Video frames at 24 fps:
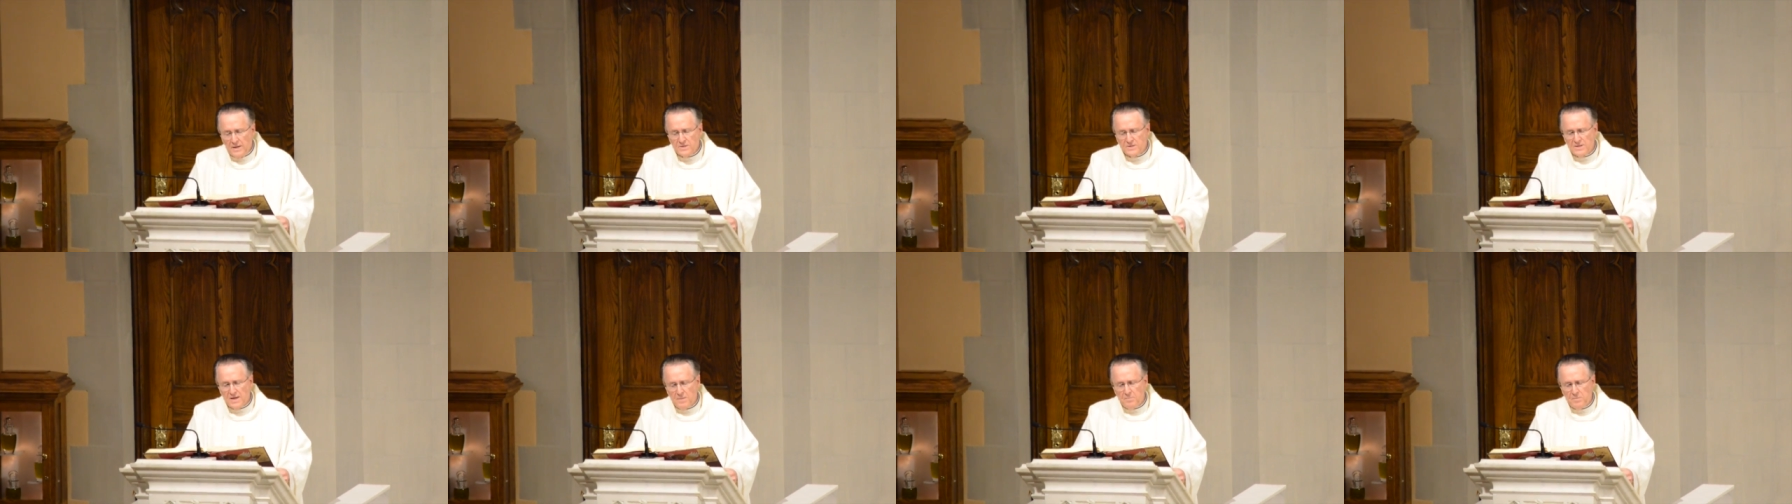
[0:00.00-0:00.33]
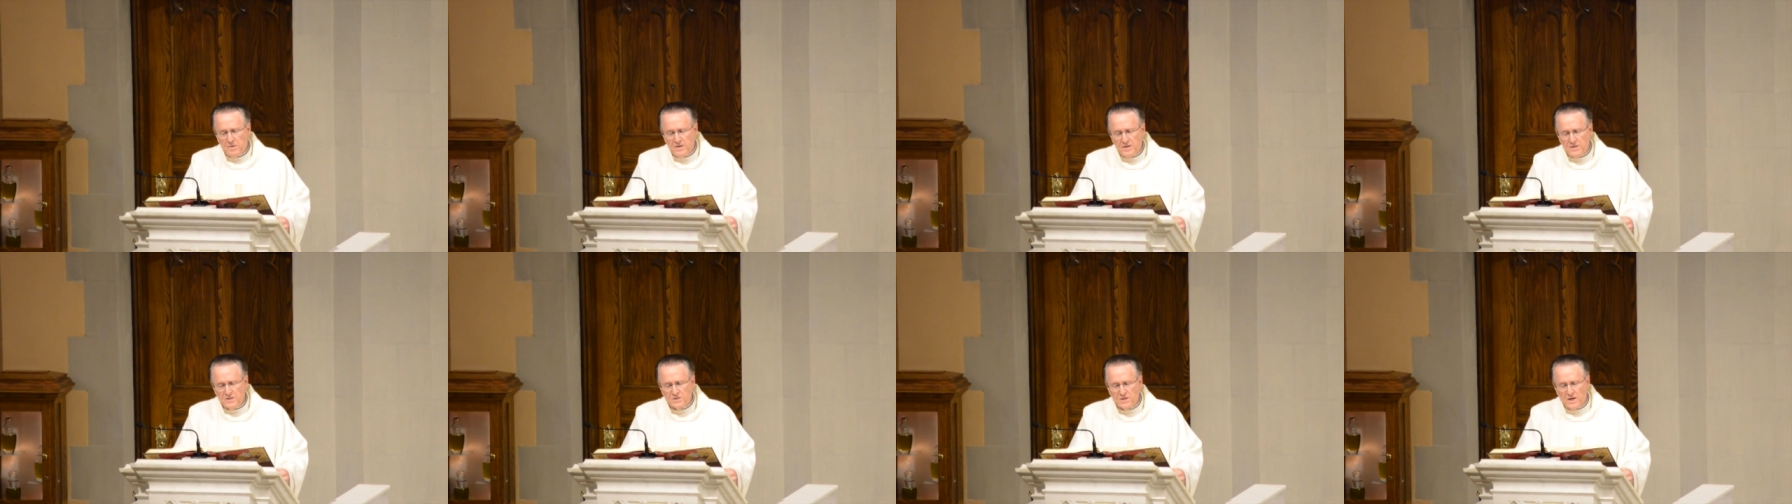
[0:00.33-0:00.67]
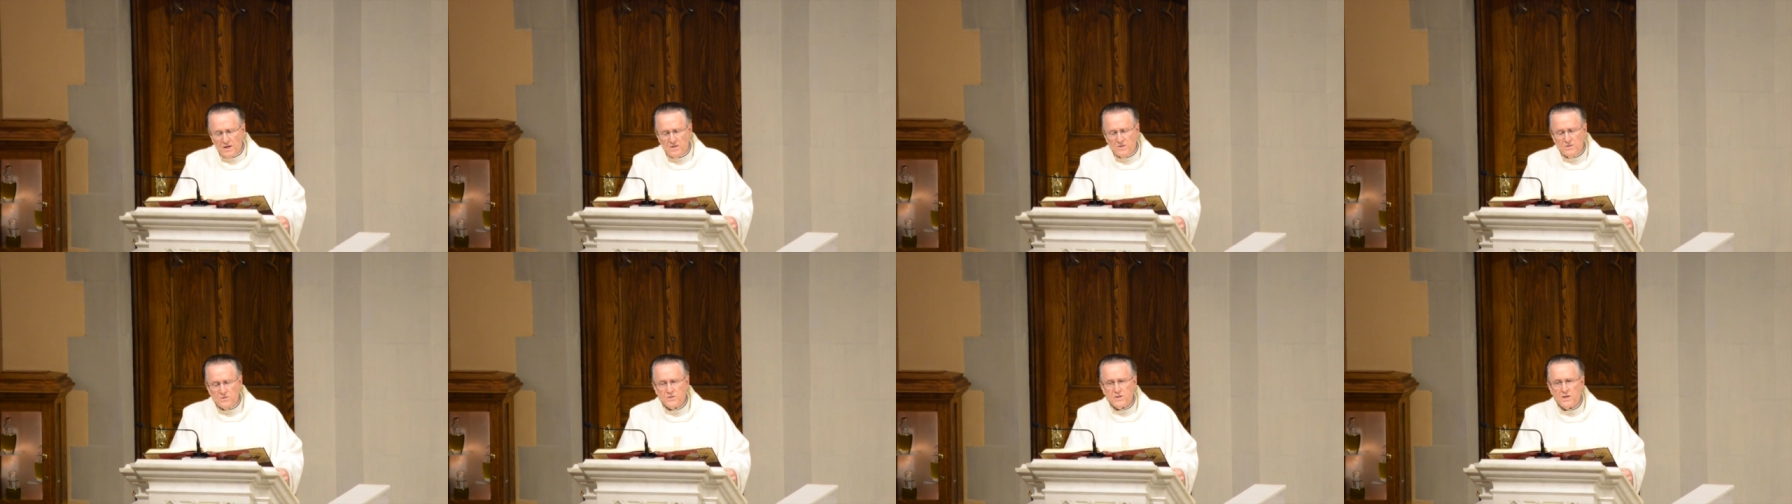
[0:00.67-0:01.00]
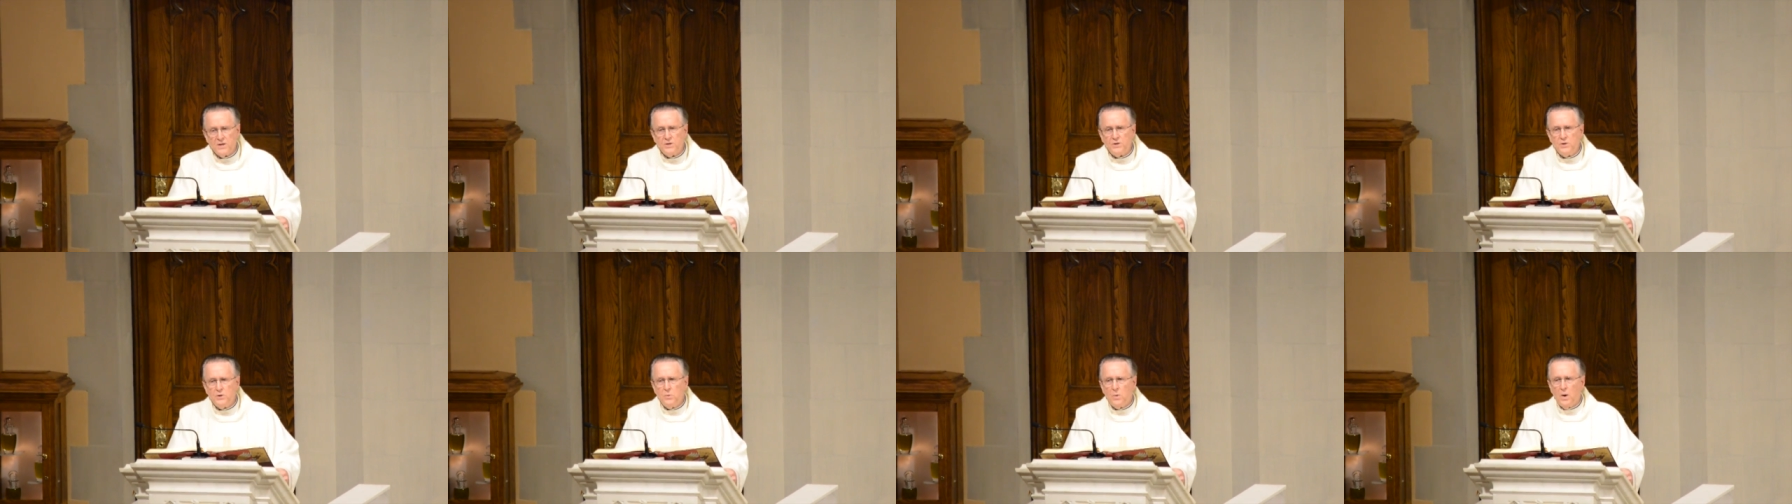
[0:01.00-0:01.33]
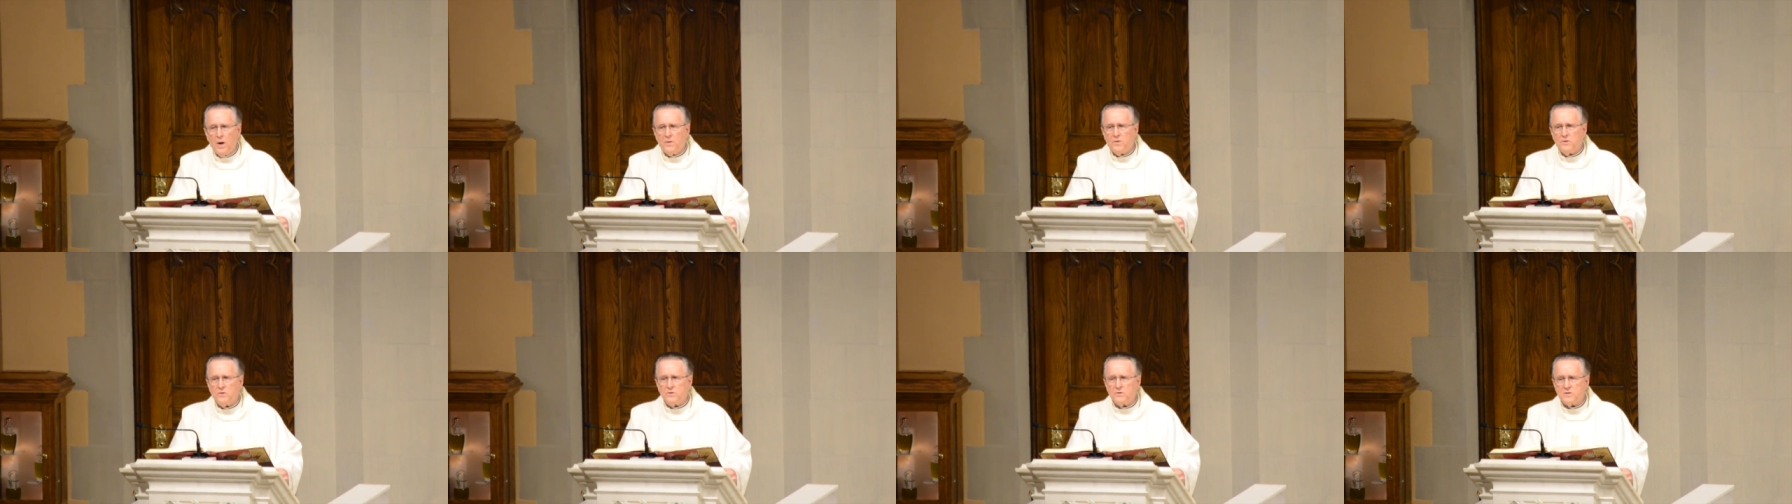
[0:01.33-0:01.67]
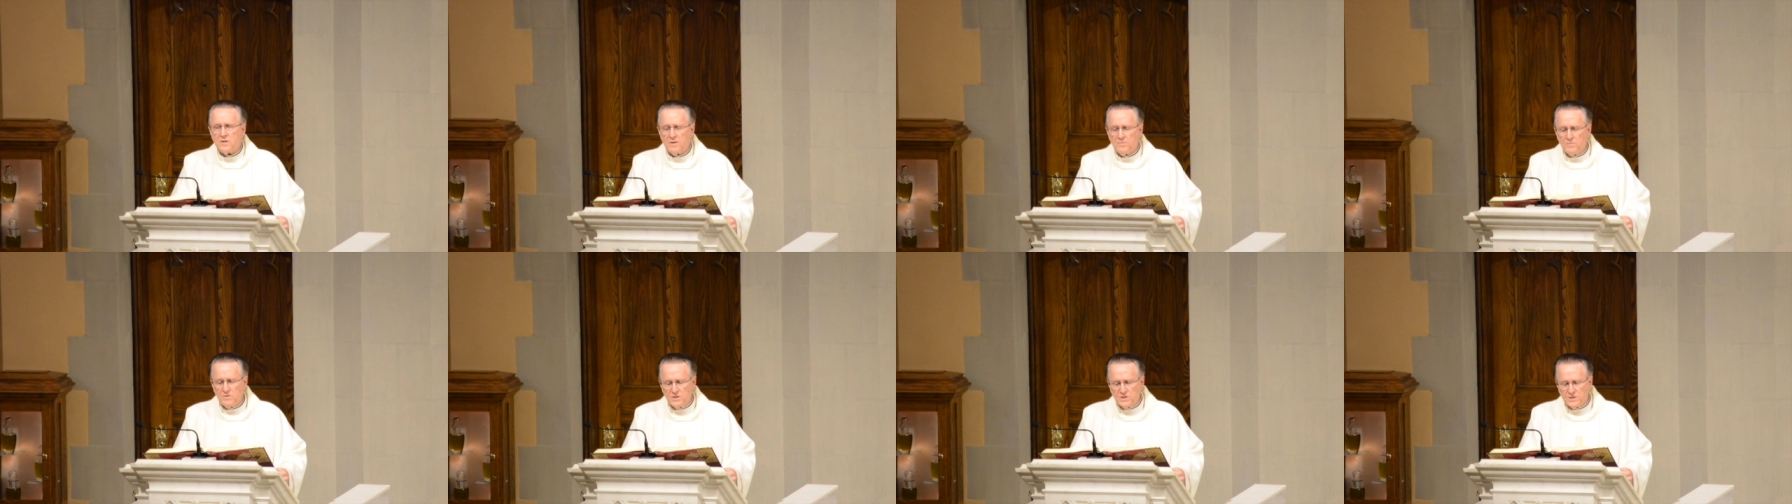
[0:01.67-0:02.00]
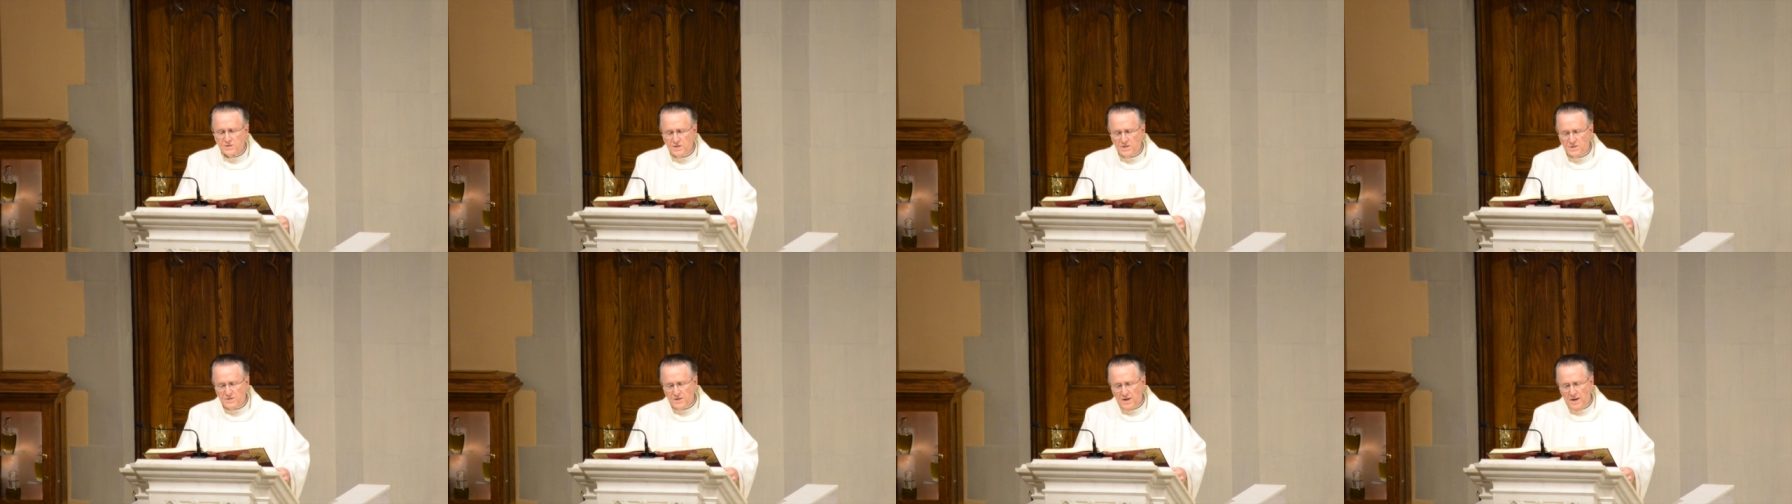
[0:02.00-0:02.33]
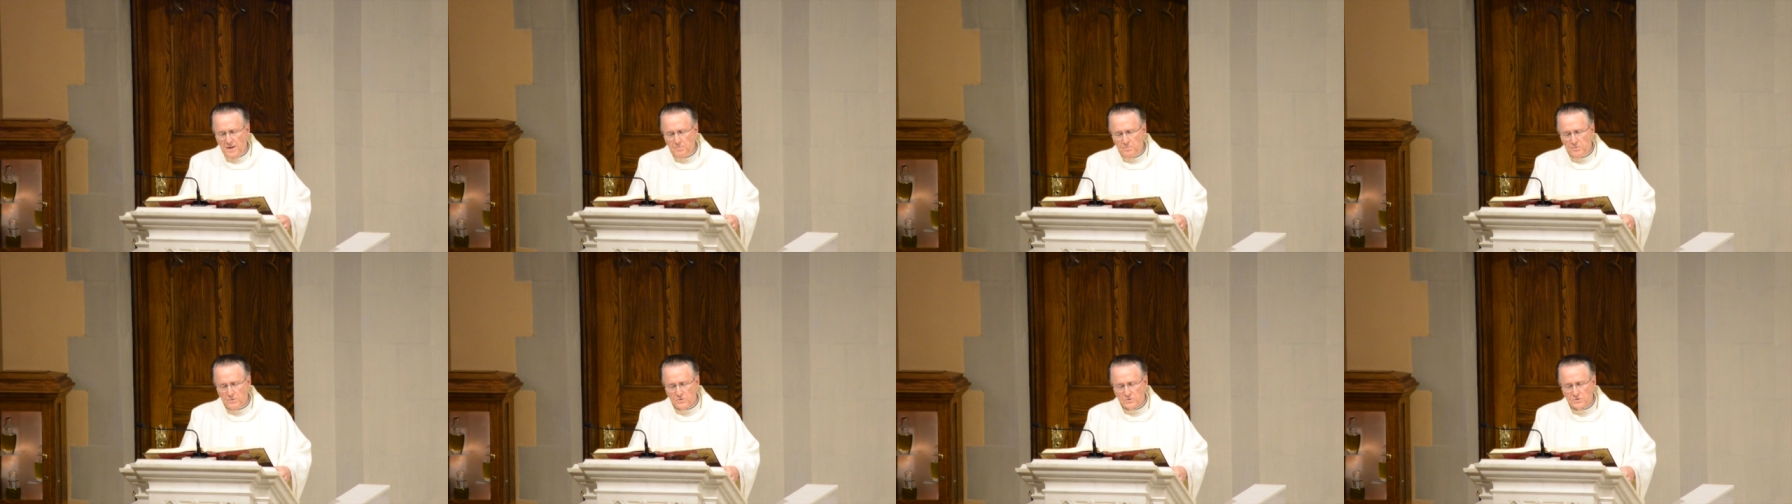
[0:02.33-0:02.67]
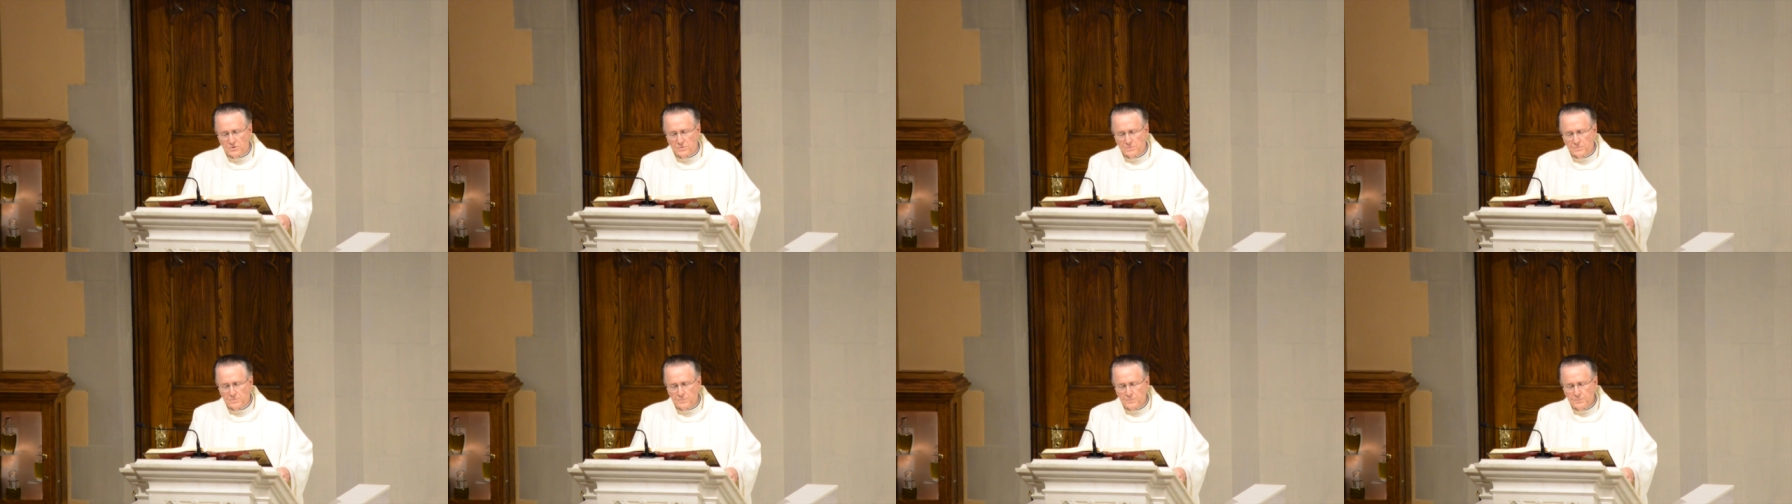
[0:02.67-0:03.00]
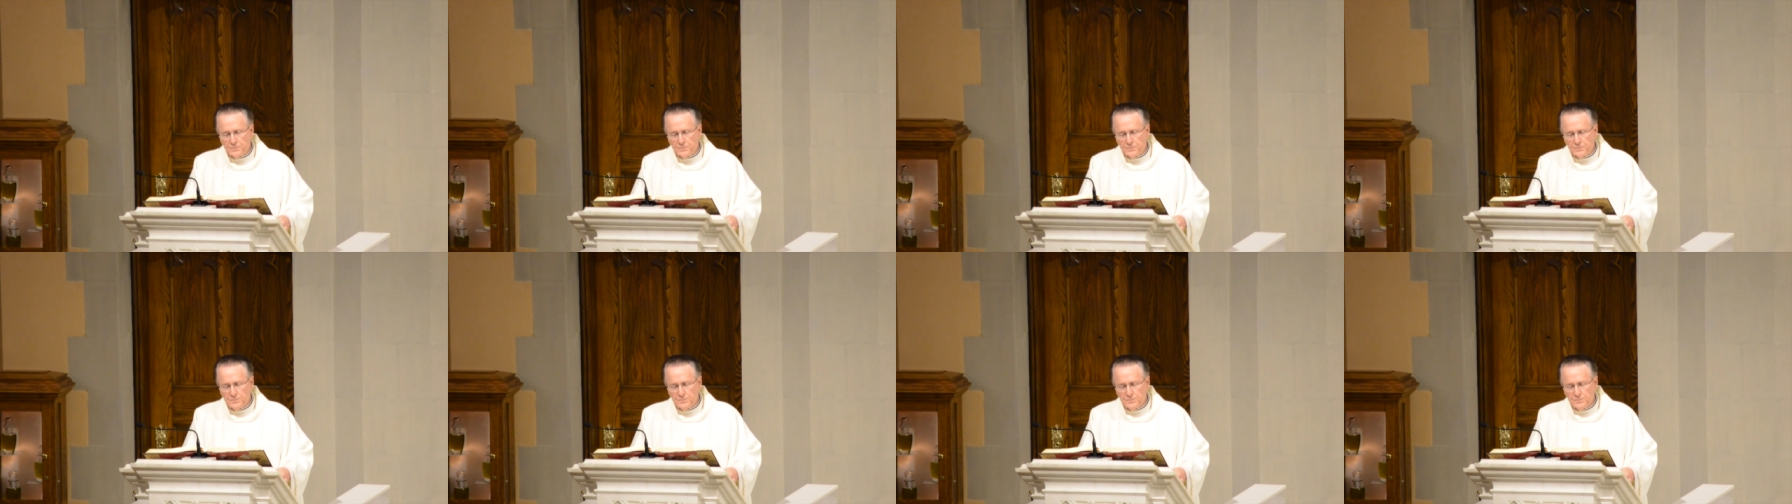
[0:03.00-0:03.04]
Zebedee's sons, and two others of his disciples.